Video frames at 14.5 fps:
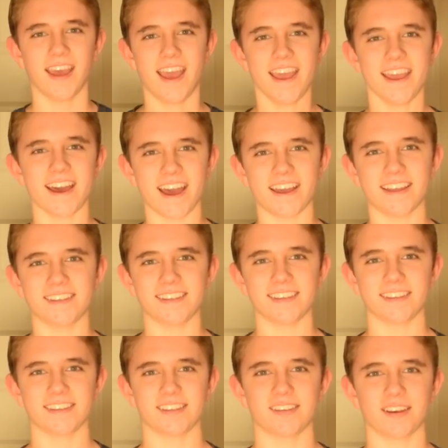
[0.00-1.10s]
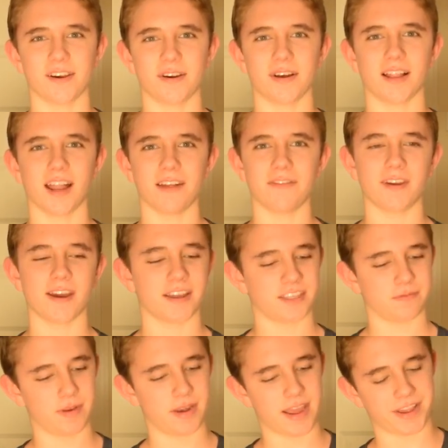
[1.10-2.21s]
Hey guys, so a lot of you
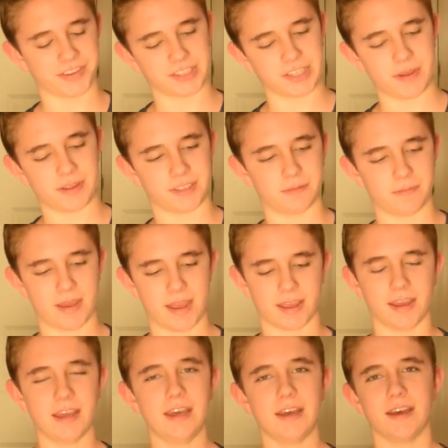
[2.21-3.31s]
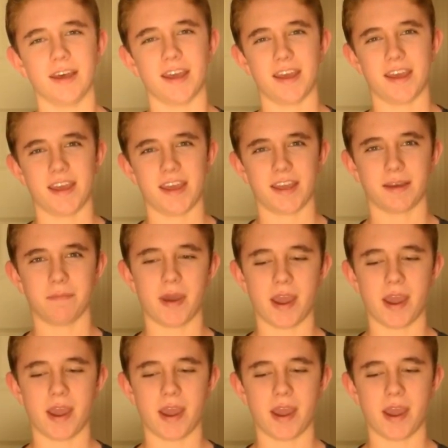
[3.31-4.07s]
guys have been asking me to make a—